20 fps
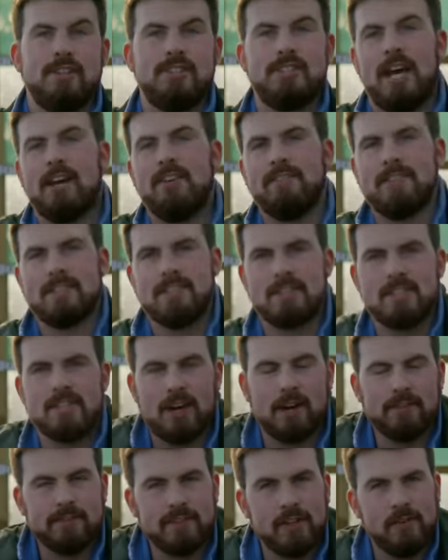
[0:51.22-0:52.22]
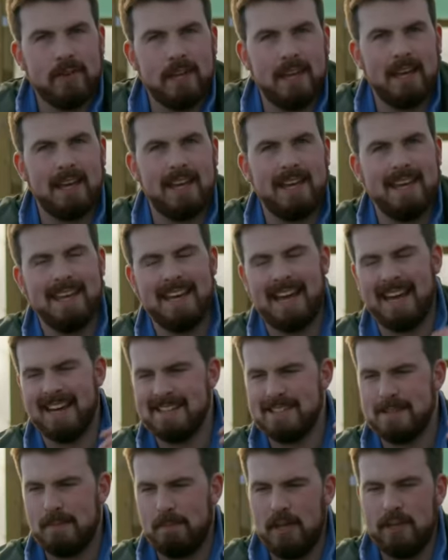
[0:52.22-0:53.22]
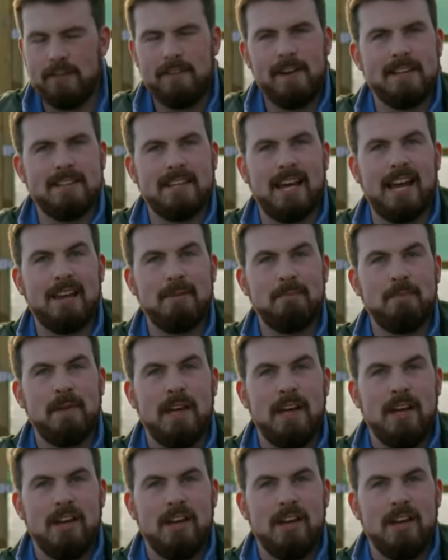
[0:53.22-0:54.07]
January is the start of a new year and it's a perfect time